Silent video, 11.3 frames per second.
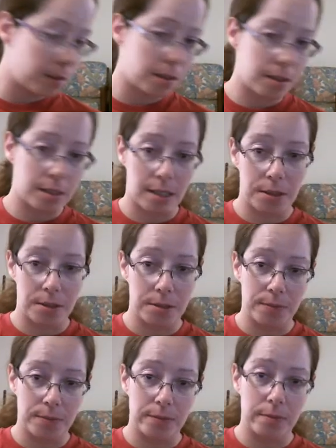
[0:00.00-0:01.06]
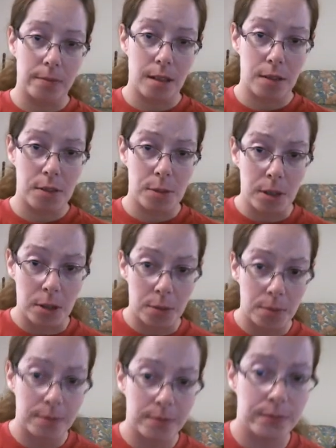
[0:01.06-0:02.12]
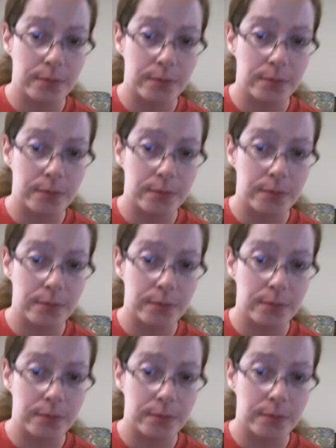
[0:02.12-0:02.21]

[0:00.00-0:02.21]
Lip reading: On a side note, I have some help.